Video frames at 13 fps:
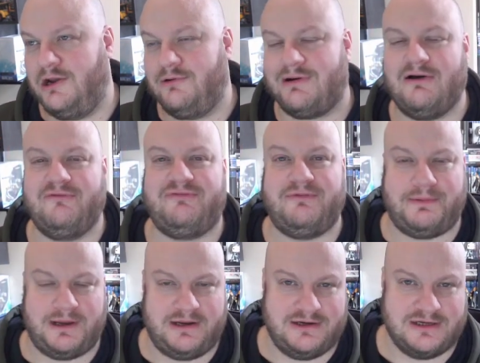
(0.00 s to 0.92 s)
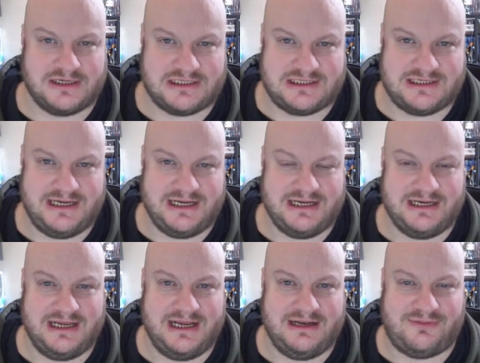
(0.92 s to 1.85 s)
her alphabetness
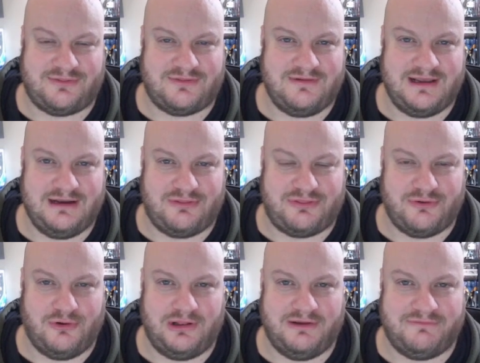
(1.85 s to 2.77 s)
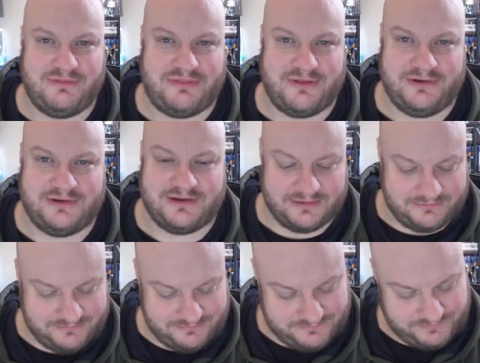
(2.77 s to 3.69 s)
in in in Thor: Love and
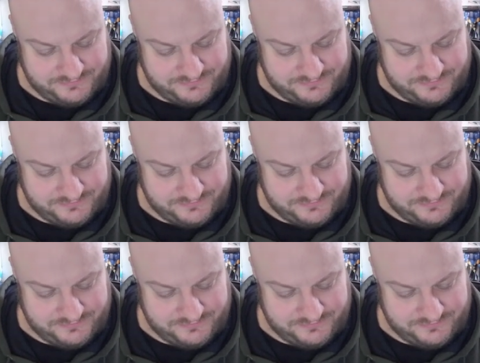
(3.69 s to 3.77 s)
Thunder.